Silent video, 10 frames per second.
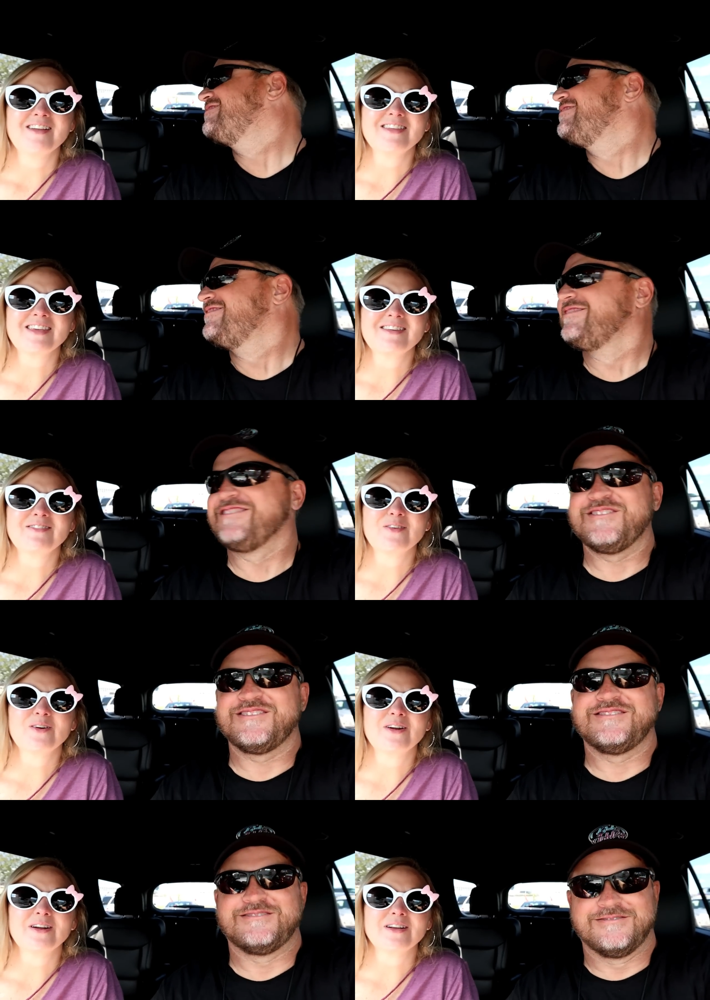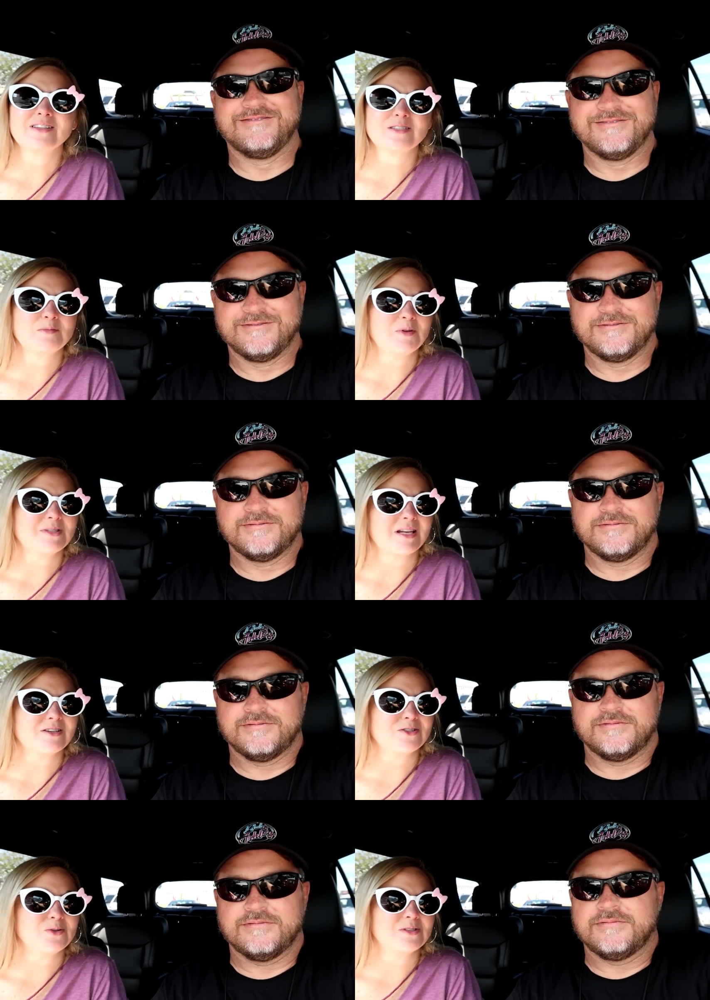Speaker 1: I'm looking for some new
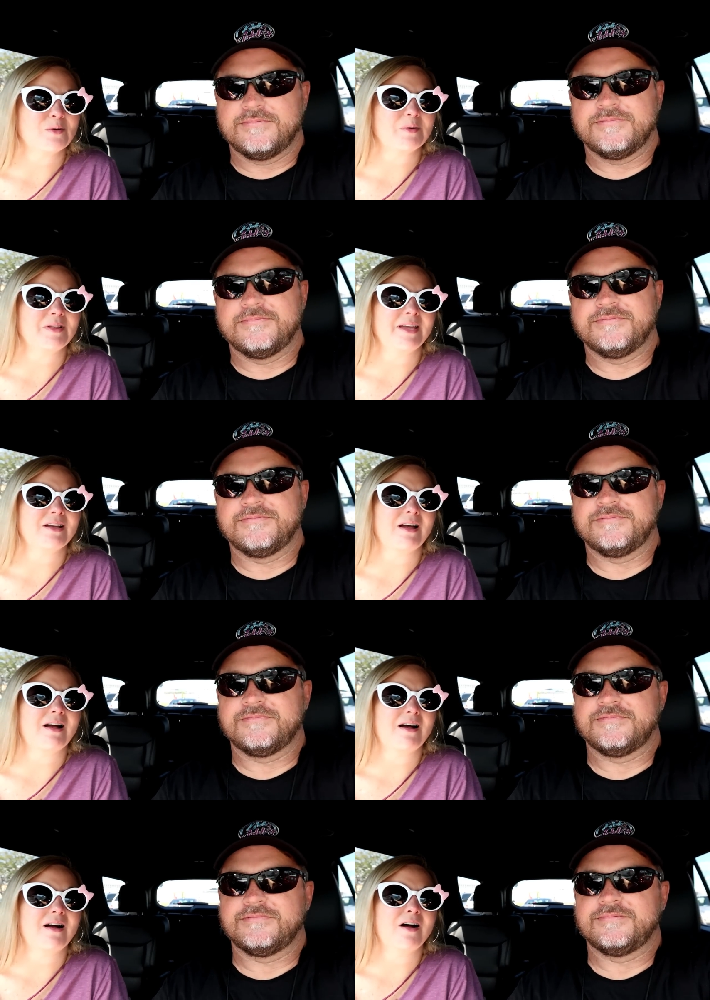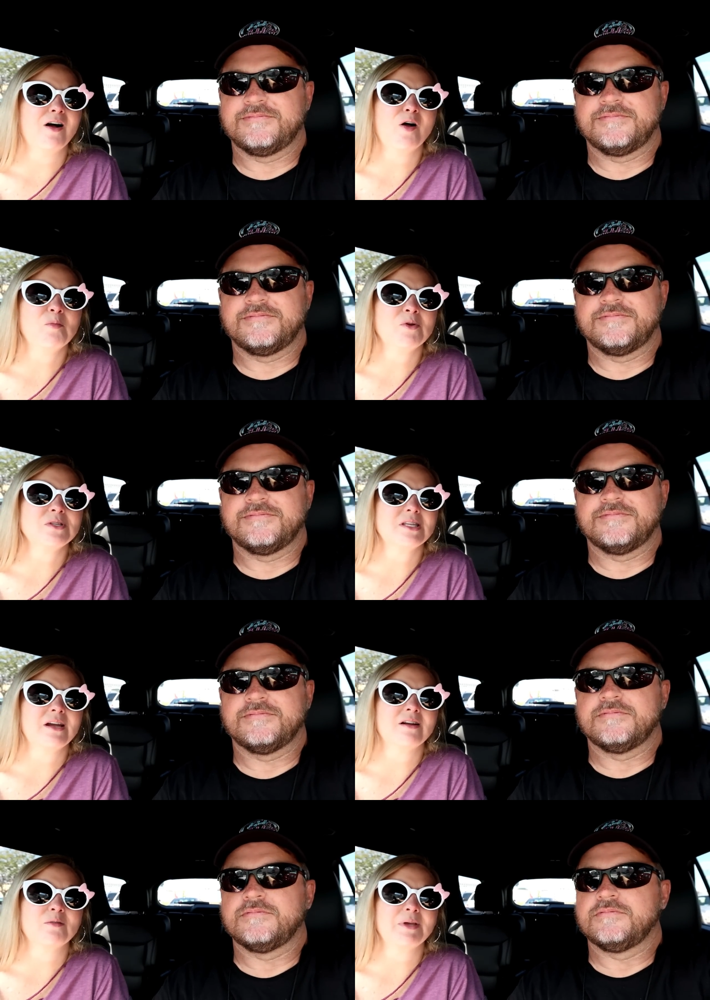tennis shoes so we were like almost
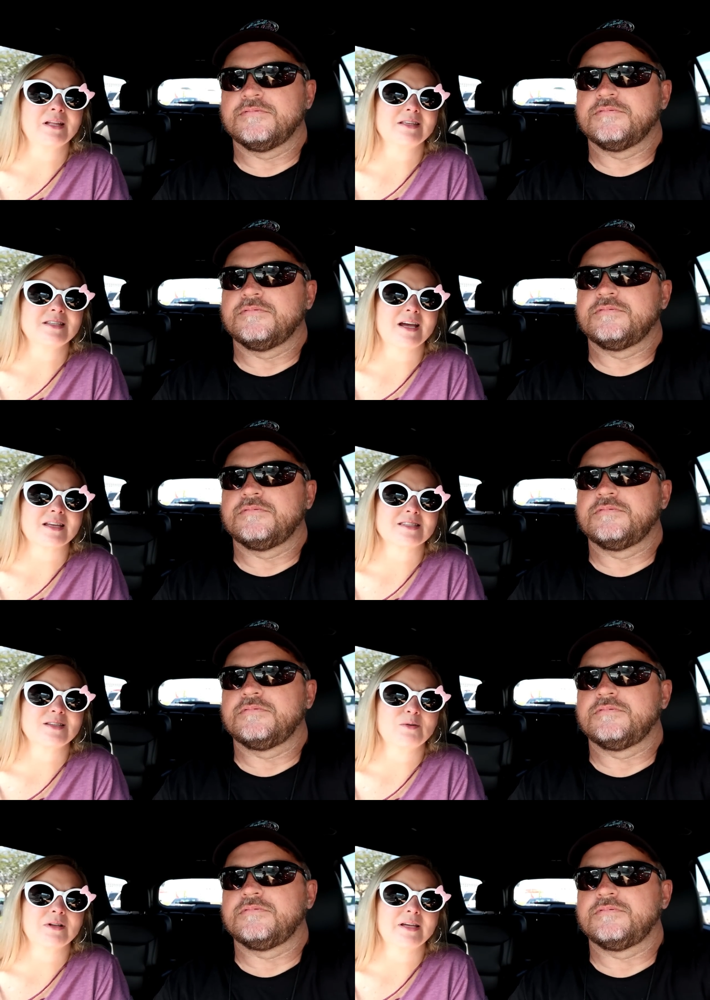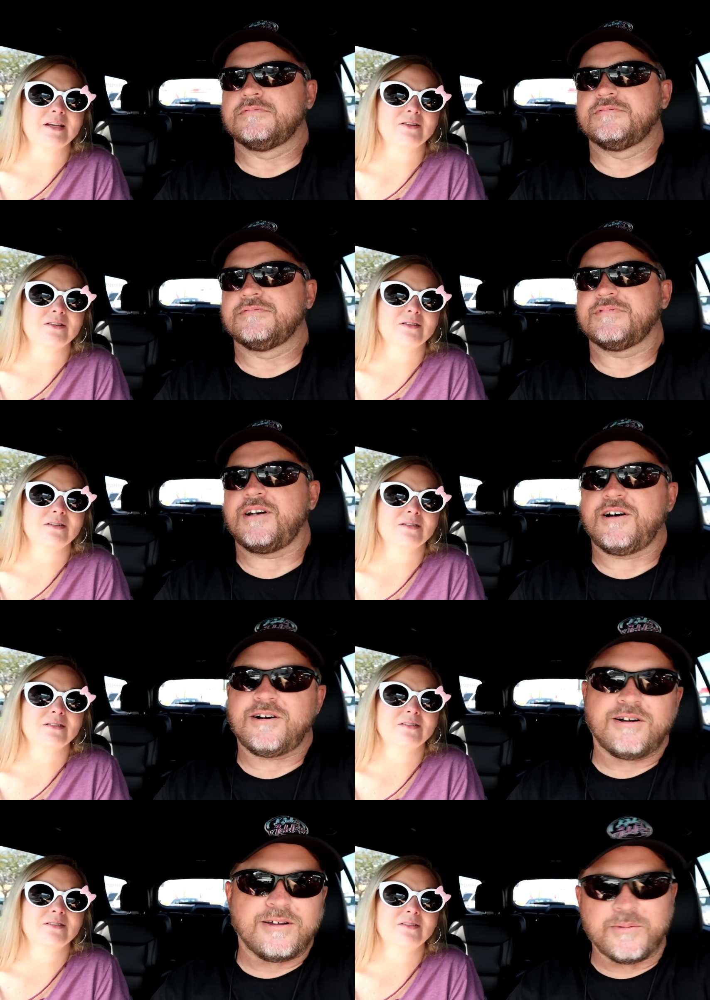there and we got the text so we're like oh
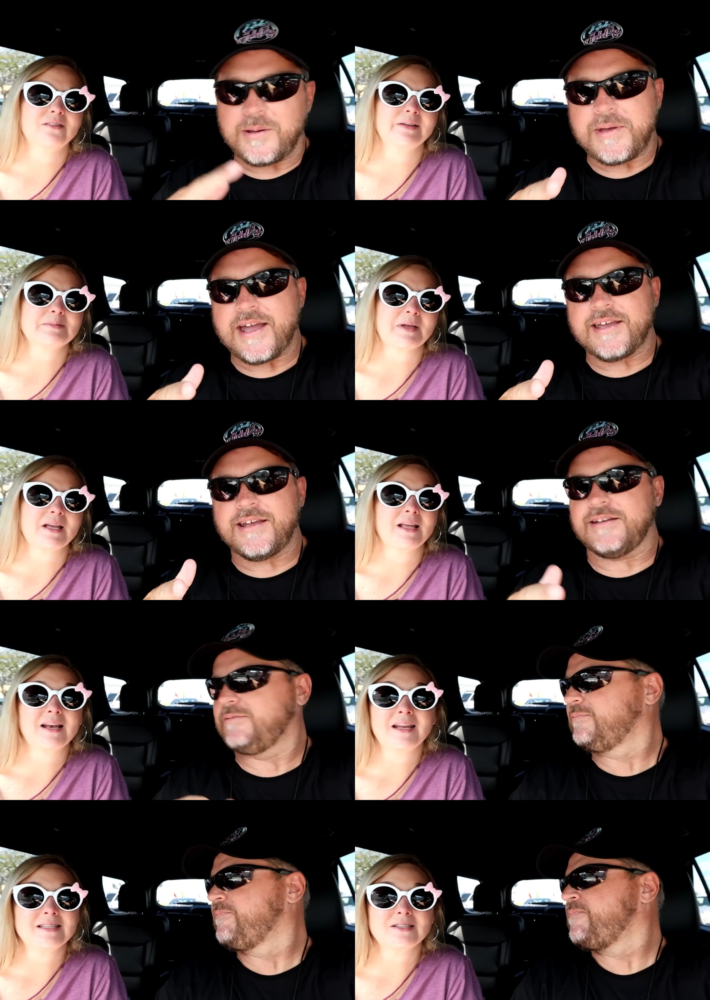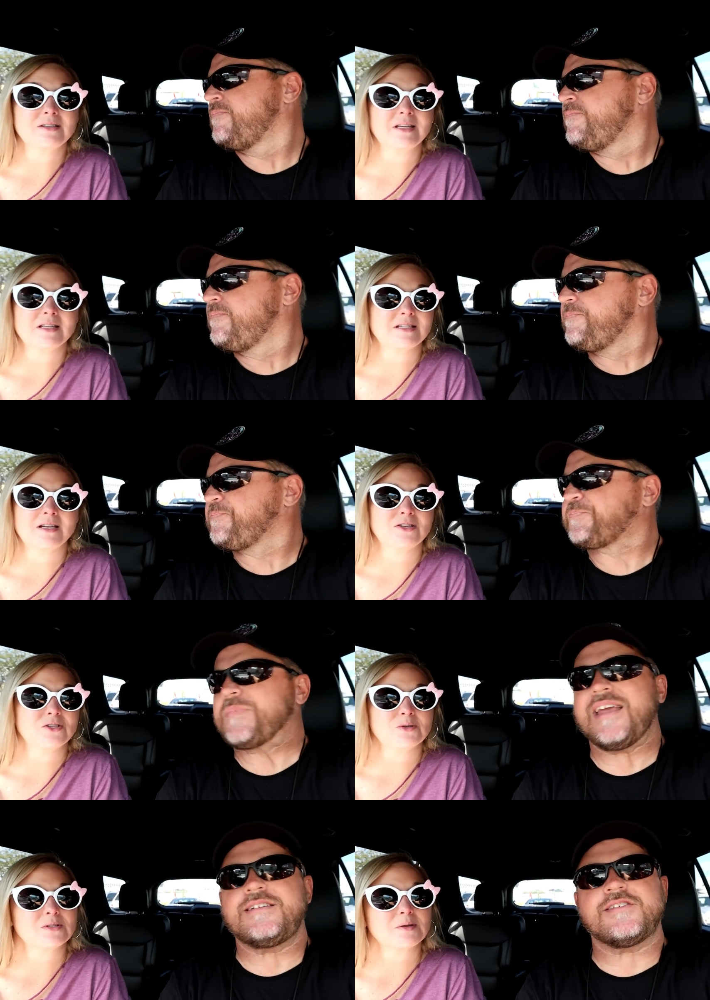all
Speaker 2: the way back in it and
Speaker 1: i still didn't the
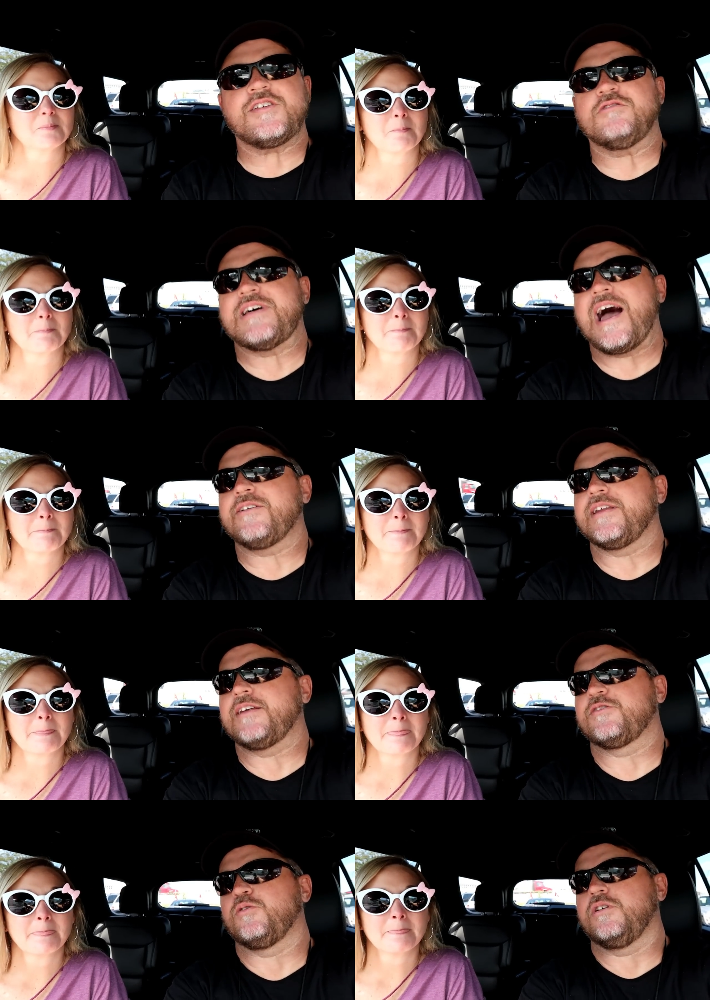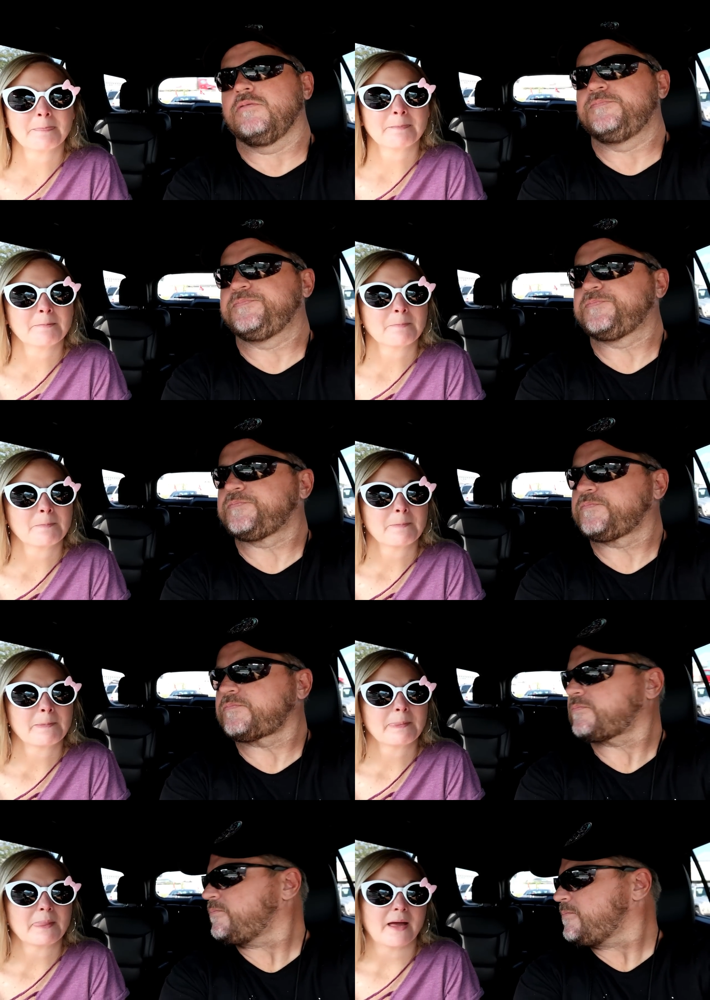tennis shoes it's
Speaker 2: just so loud in that store
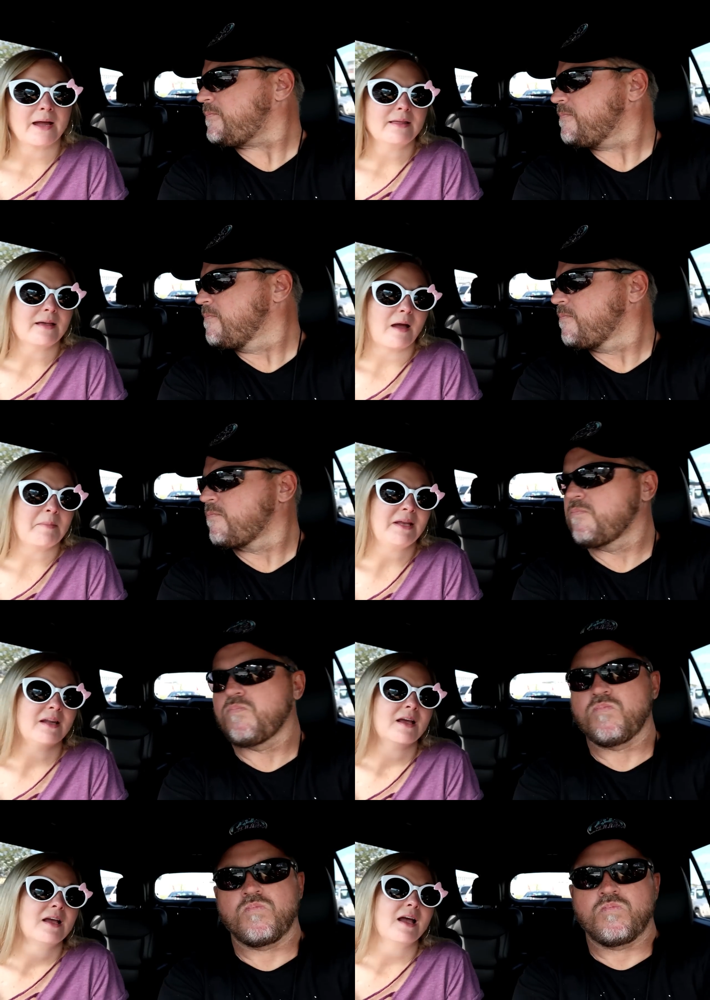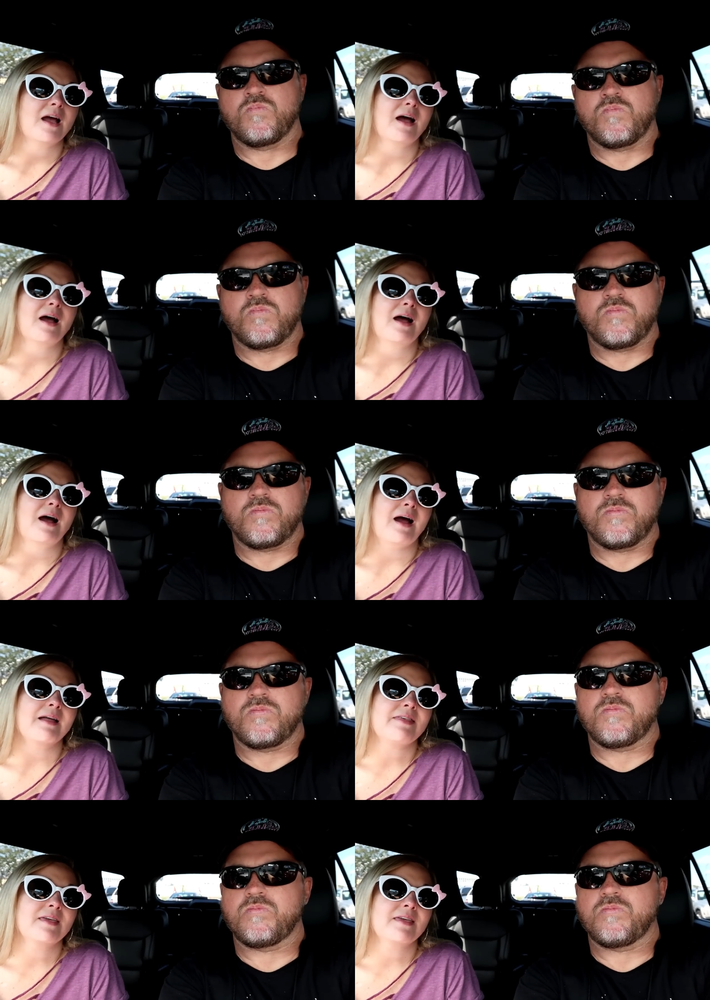
Speaker 1: i i mean I